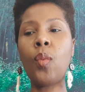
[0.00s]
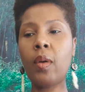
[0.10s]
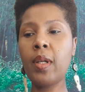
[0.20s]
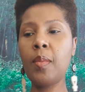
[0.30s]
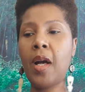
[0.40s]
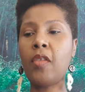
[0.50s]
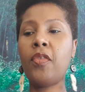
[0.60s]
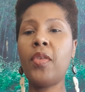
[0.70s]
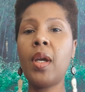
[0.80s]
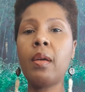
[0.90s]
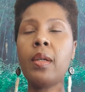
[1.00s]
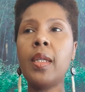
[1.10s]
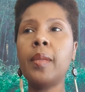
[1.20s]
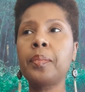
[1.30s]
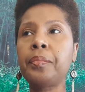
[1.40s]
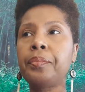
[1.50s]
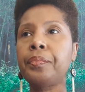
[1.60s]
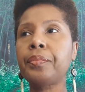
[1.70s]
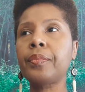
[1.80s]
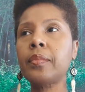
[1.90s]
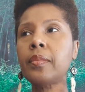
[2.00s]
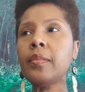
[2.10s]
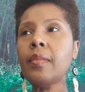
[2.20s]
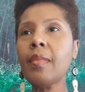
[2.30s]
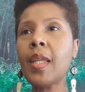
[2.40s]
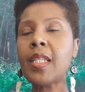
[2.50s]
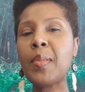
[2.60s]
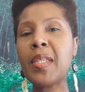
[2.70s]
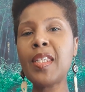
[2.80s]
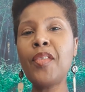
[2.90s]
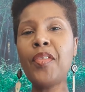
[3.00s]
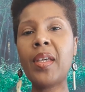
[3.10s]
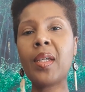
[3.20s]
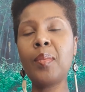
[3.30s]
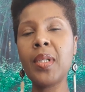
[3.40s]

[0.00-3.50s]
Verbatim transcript: worried about very specific